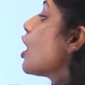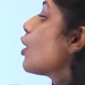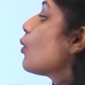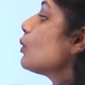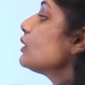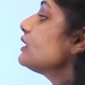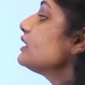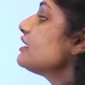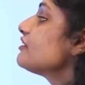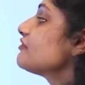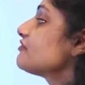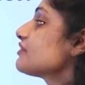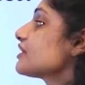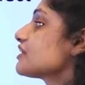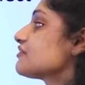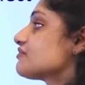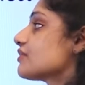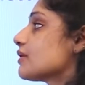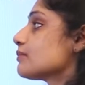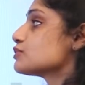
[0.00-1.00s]
with the
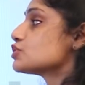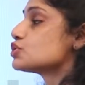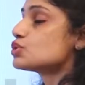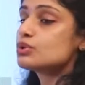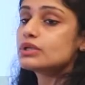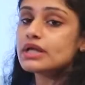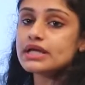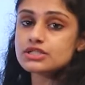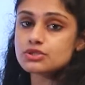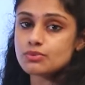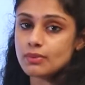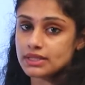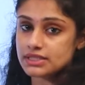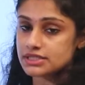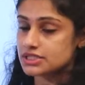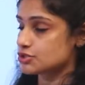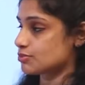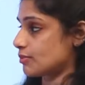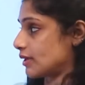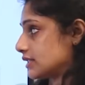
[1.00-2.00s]
effect from July
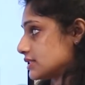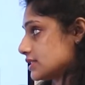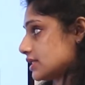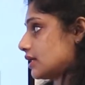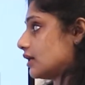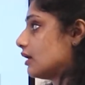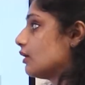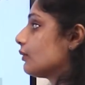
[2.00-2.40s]
2020?